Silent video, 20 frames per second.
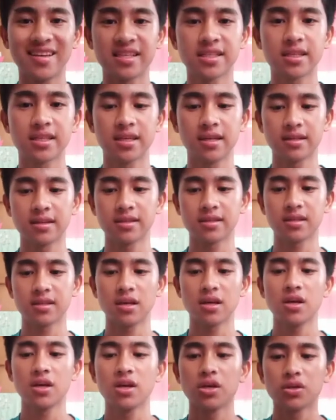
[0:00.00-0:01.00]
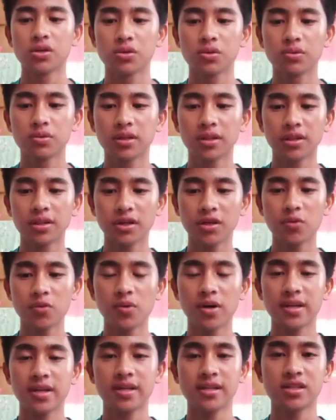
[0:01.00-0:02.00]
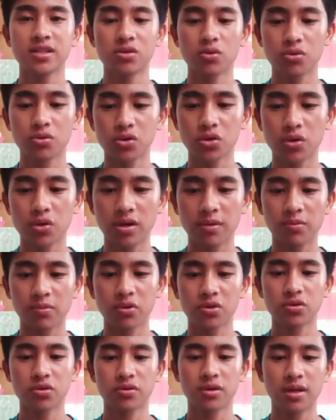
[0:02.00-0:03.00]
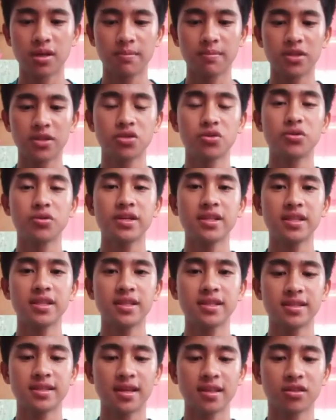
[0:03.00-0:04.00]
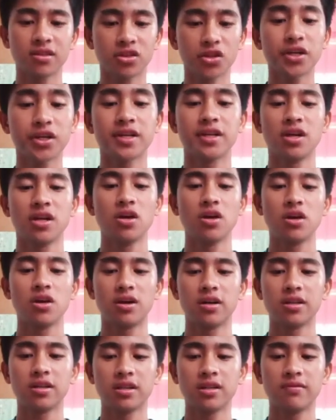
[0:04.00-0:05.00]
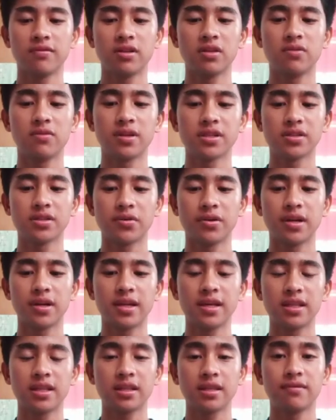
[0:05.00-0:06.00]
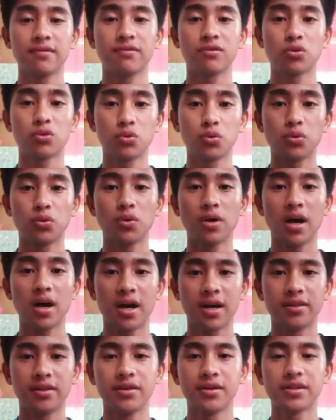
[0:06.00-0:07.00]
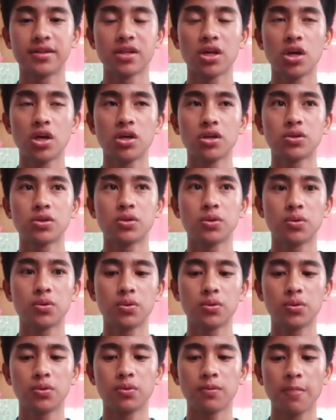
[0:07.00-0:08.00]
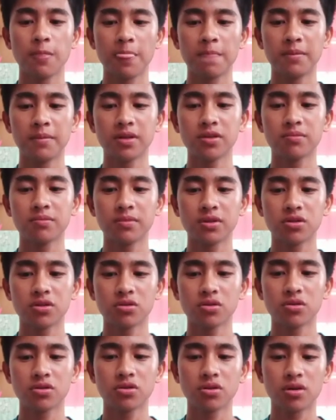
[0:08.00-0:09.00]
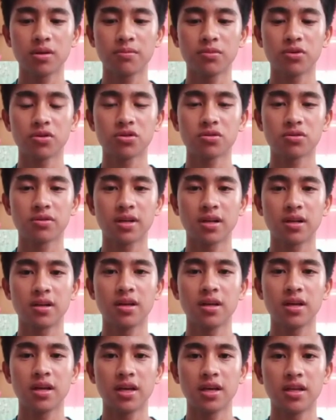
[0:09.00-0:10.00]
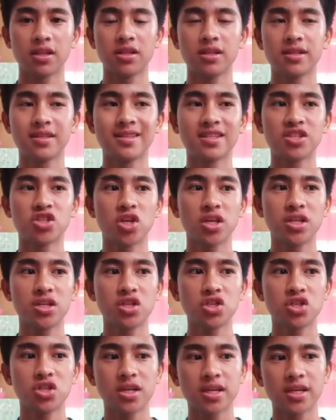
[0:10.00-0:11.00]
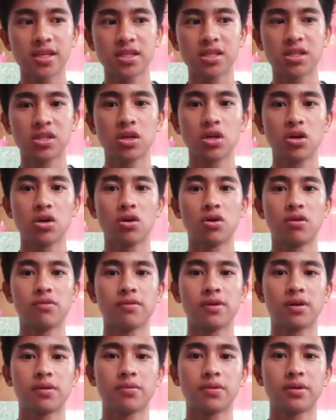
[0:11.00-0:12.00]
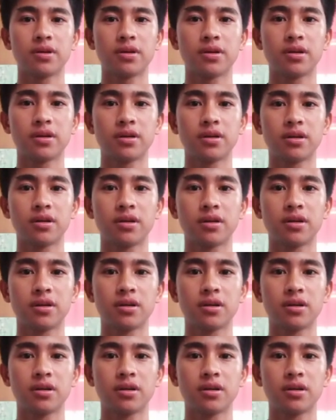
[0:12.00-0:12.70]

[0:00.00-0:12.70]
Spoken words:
skills. So the third one is socio-emotional maturity centered on the individual's relative to others. So socio-emotional, it is the changes of our